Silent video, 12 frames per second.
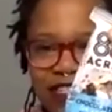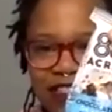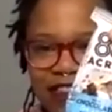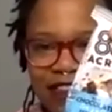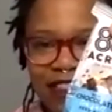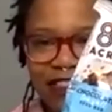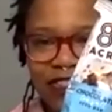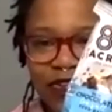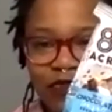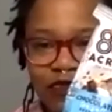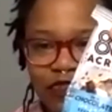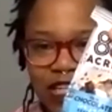These are
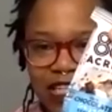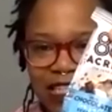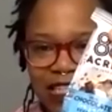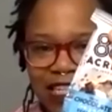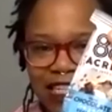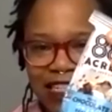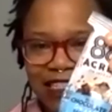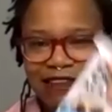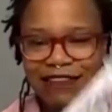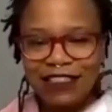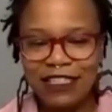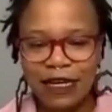really
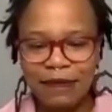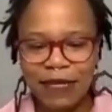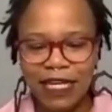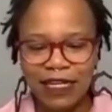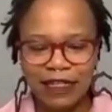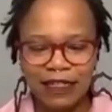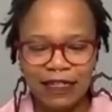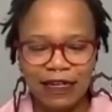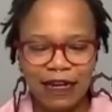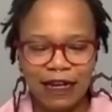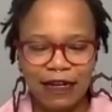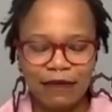yummy.
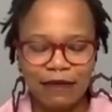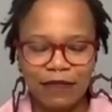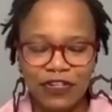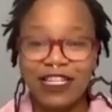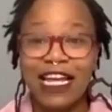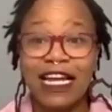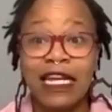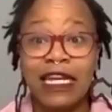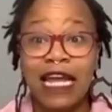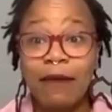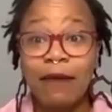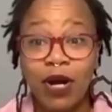They're like a
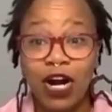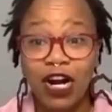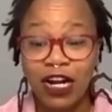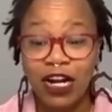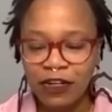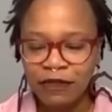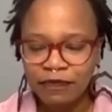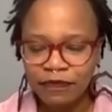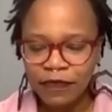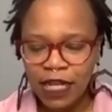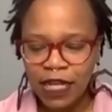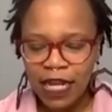nut bar.
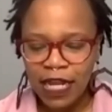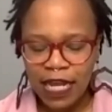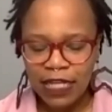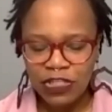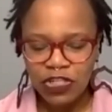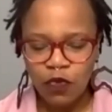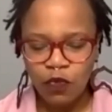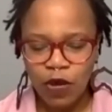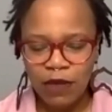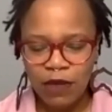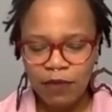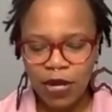And so
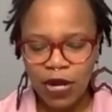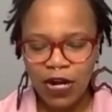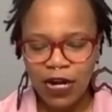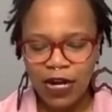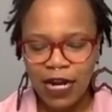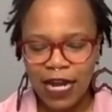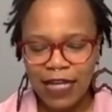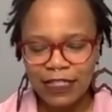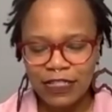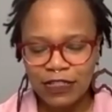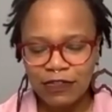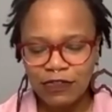one bar has
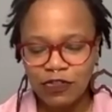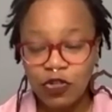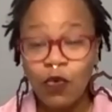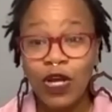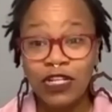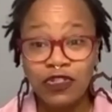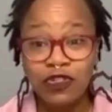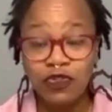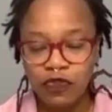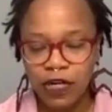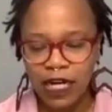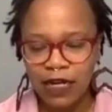22
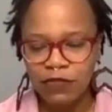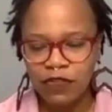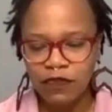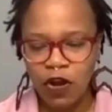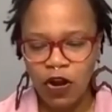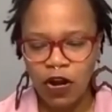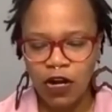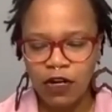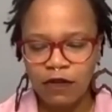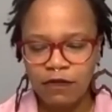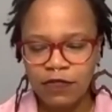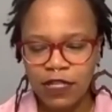grams of
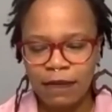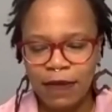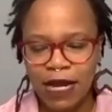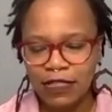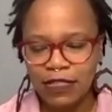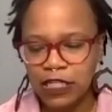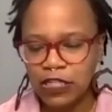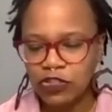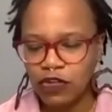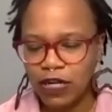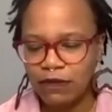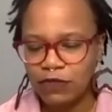carbs, about 6
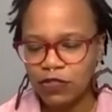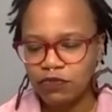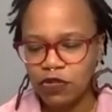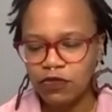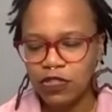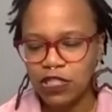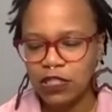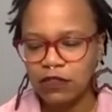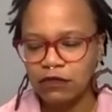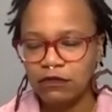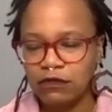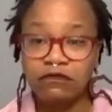grams of
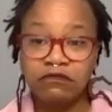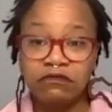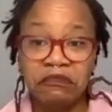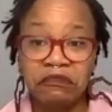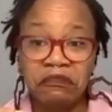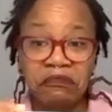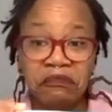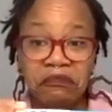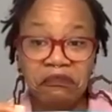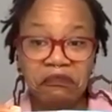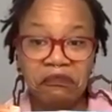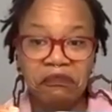protein,
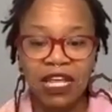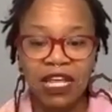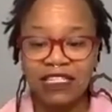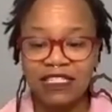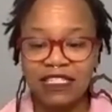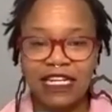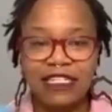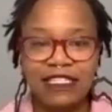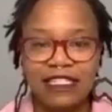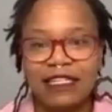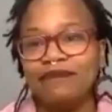and it's tasty.